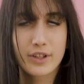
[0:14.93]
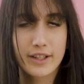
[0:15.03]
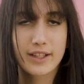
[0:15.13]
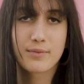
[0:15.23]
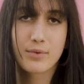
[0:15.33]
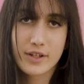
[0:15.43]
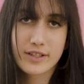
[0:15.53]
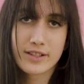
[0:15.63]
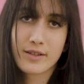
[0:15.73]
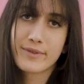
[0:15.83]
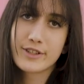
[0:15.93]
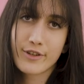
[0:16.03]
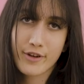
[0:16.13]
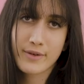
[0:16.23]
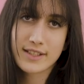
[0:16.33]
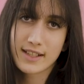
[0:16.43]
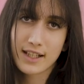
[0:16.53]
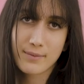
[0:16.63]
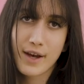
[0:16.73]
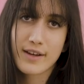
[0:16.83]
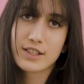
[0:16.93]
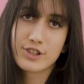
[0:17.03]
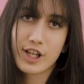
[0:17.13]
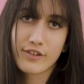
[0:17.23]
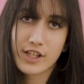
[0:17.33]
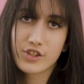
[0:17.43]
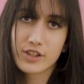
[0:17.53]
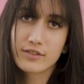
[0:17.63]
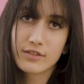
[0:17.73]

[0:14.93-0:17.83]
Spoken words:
really important that we don't always think about as a generation,